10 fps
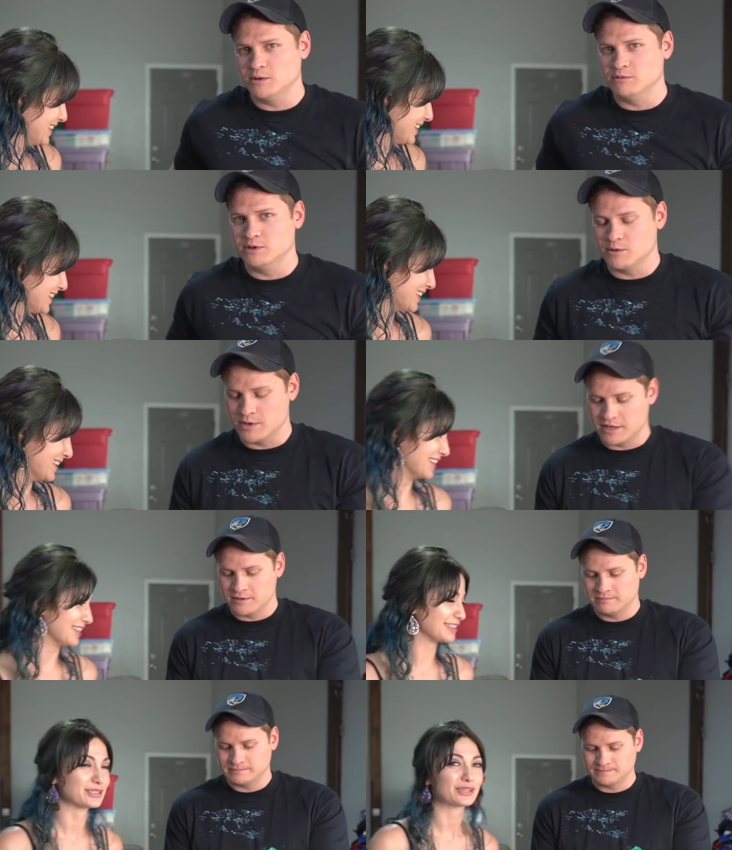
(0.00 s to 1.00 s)
Speaker 1: old real quick.
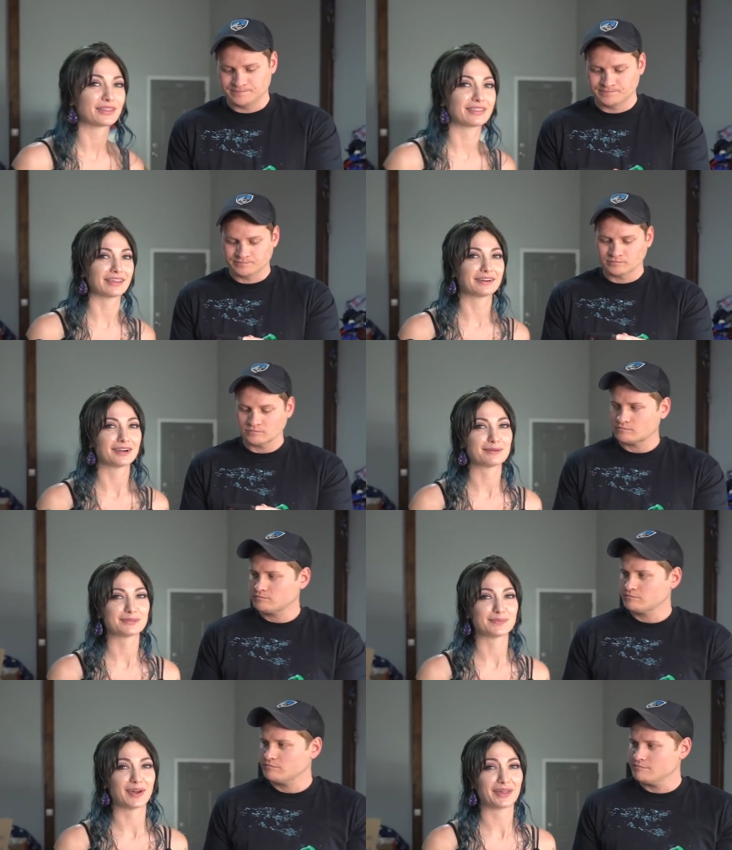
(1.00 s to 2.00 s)
Speaker 2: Those are thick
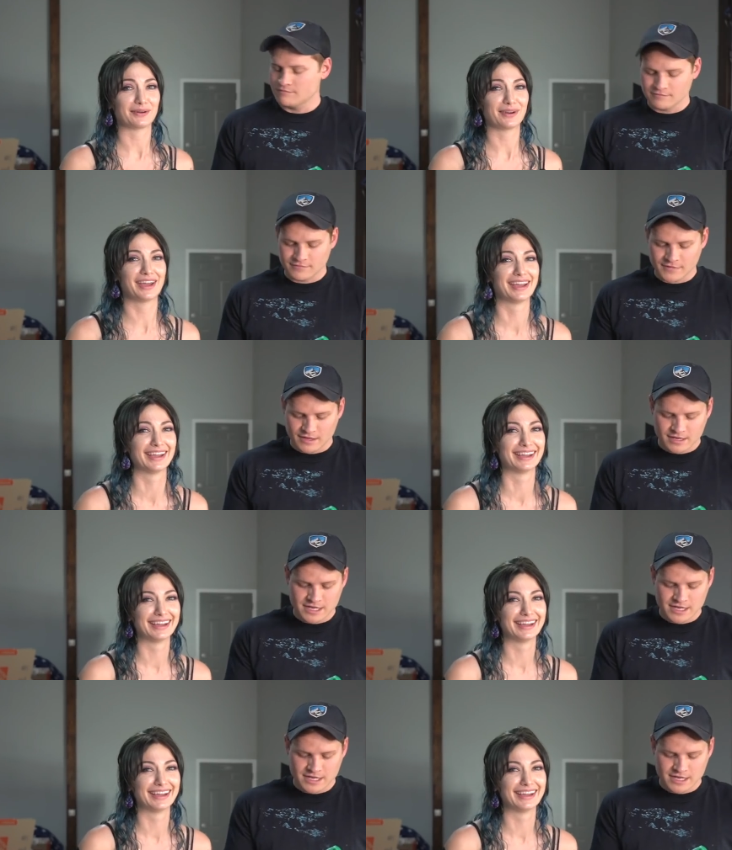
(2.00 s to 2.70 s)
arms, by the way.